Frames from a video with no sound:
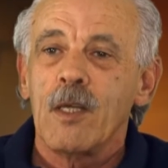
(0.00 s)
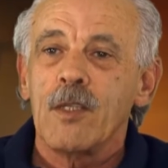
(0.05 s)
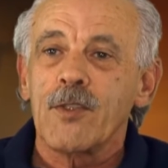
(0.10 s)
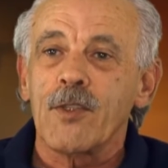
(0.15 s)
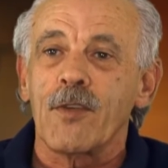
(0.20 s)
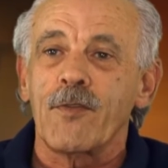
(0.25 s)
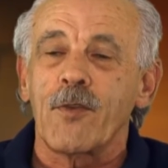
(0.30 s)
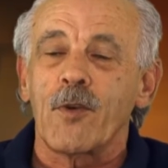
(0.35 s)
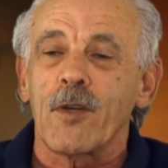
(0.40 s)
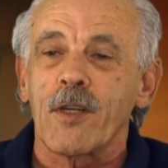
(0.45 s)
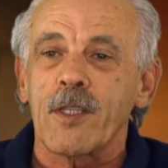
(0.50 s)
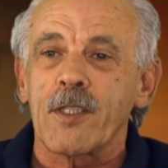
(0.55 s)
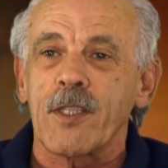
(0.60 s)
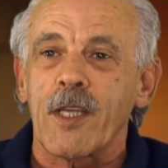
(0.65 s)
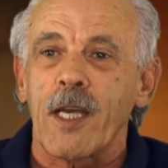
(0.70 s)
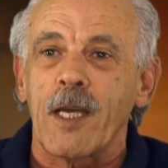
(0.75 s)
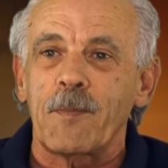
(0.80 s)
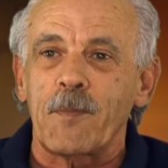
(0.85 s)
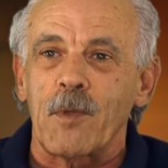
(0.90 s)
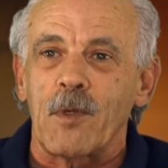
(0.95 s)
So for
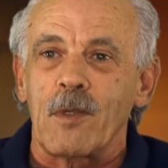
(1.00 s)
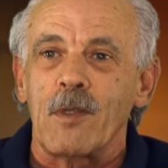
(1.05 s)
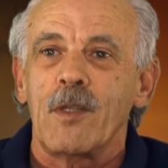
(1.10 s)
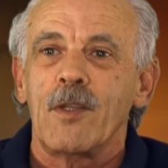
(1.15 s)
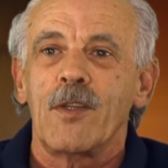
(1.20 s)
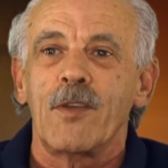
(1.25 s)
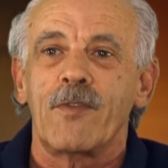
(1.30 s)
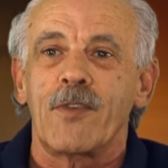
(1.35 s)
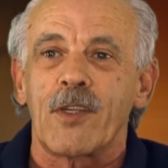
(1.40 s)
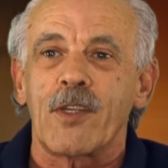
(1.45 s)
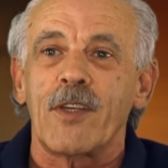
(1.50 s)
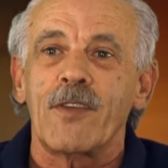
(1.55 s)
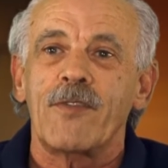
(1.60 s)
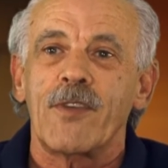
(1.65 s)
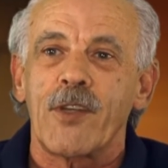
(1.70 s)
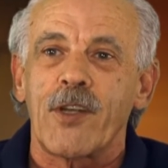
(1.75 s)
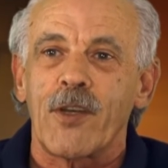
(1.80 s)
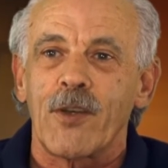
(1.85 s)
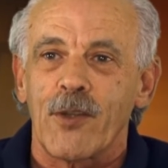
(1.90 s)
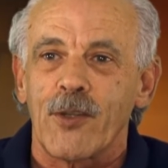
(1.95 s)
example, the very
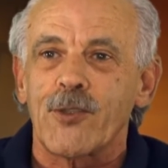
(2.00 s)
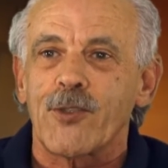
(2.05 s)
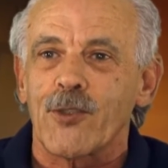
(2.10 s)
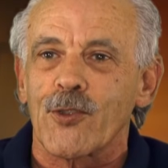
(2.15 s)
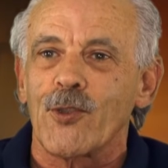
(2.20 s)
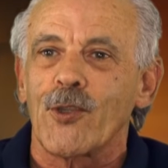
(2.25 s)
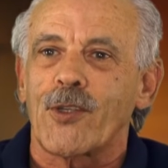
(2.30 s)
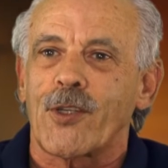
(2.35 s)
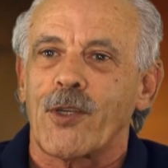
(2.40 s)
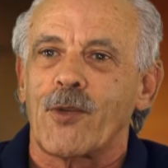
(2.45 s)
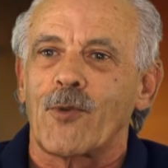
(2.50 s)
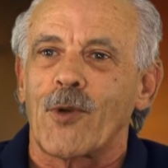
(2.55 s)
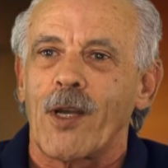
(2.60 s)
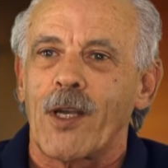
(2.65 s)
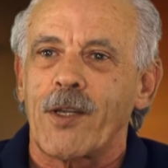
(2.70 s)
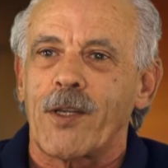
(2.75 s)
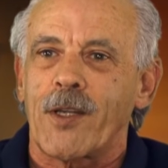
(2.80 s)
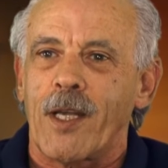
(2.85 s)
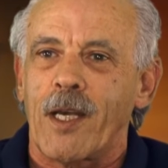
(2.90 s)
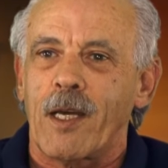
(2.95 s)
video that you're looking
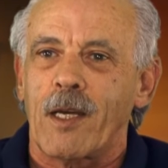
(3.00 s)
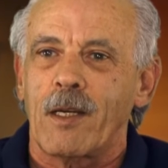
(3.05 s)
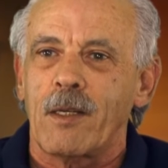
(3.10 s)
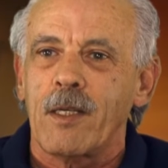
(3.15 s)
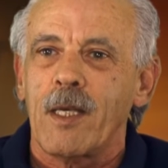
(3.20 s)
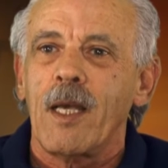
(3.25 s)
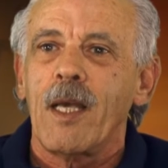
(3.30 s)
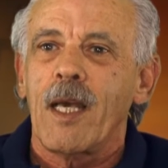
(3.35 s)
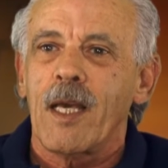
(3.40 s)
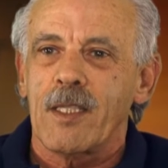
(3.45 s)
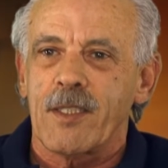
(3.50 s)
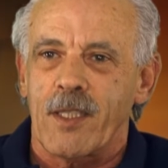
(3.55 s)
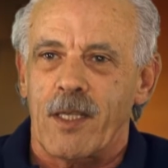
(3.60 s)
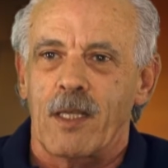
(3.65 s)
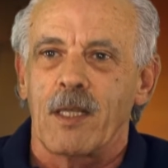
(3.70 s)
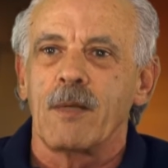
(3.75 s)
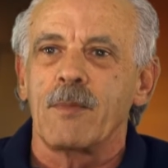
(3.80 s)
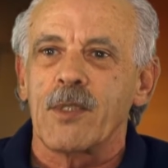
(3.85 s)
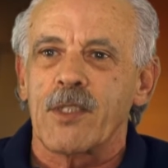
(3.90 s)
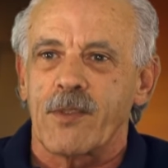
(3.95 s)
right now has
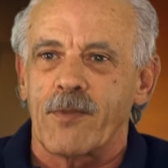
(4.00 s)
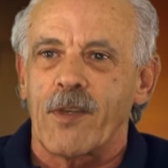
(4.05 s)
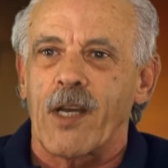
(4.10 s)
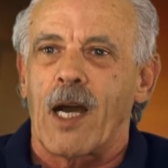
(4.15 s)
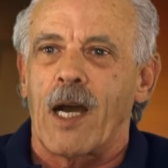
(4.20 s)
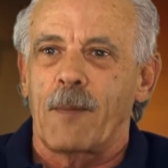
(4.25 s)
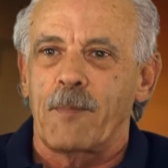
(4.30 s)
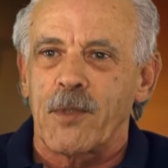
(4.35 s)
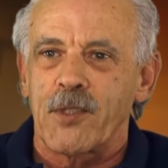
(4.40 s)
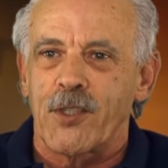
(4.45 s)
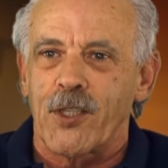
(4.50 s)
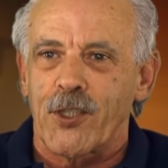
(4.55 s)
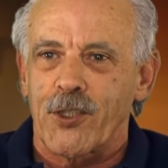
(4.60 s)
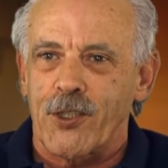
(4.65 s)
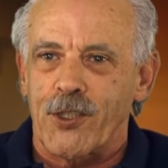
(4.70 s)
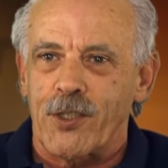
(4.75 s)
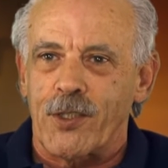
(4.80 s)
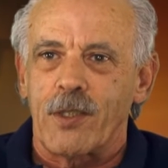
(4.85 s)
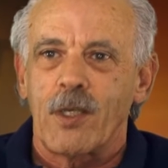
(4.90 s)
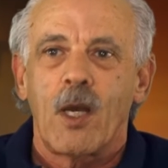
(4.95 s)
elements of
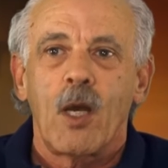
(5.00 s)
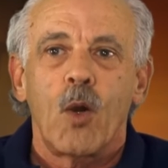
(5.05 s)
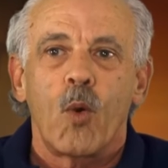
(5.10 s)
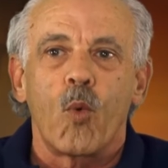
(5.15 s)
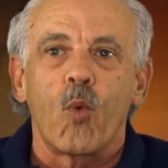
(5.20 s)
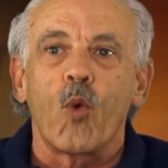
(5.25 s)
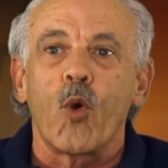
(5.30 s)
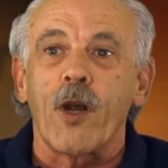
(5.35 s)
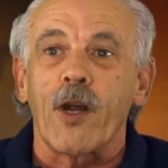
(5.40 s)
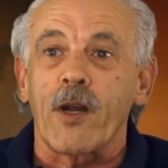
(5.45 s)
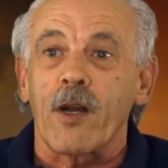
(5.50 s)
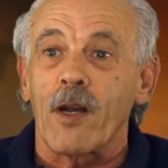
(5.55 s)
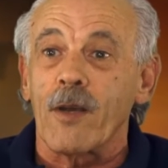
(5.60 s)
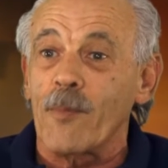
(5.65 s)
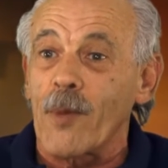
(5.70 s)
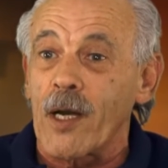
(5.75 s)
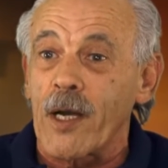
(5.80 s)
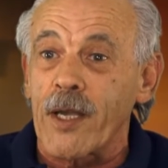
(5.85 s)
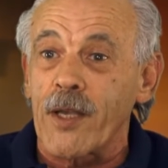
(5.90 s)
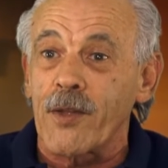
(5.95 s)
composition. Where
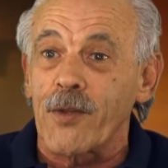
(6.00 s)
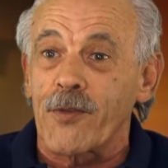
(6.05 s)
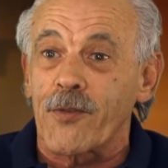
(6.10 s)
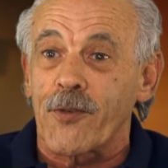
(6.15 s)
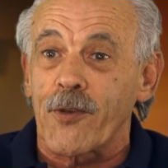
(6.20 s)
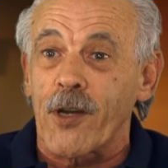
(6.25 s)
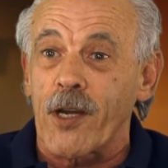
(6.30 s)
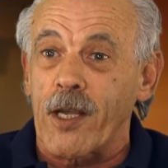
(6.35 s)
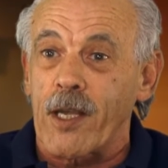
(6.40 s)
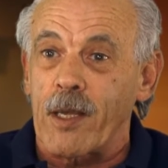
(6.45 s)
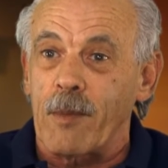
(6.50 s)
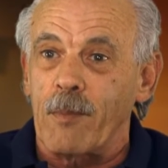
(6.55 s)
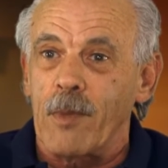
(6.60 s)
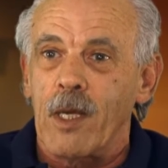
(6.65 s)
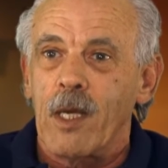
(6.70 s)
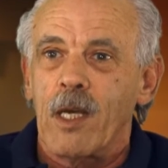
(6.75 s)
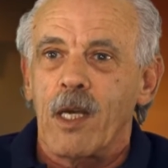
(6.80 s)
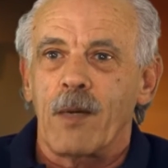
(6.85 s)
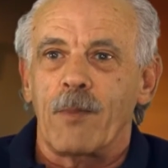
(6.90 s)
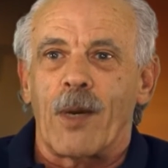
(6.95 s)
am I in the frame?
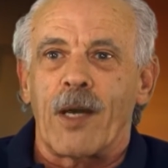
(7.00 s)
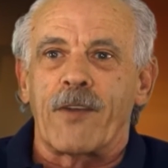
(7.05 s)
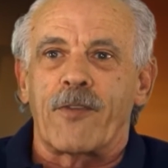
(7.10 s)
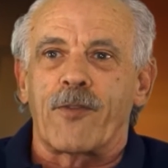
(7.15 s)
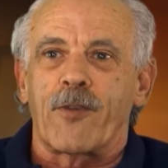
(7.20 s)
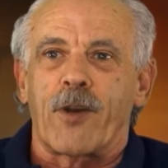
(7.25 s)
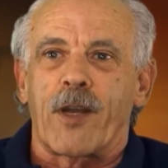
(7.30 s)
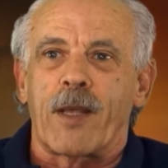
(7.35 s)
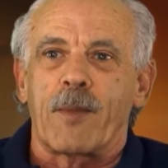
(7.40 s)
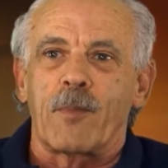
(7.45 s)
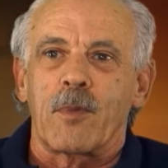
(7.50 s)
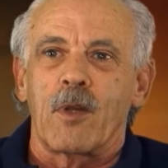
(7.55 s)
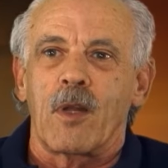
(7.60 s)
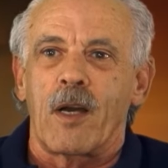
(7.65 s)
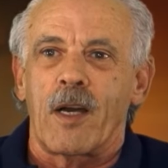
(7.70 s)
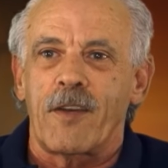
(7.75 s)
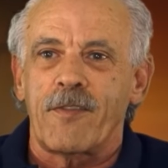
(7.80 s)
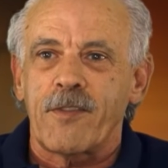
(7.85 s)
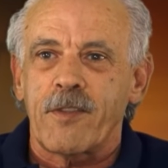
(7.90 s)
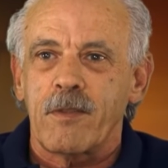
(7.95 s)
Am I framed
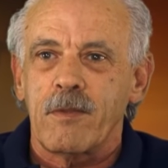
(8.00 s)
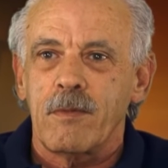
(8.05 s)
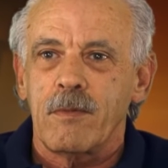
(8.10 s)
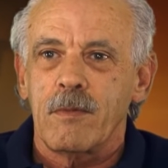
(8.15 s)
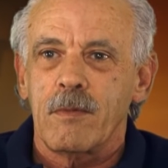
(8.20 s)
left?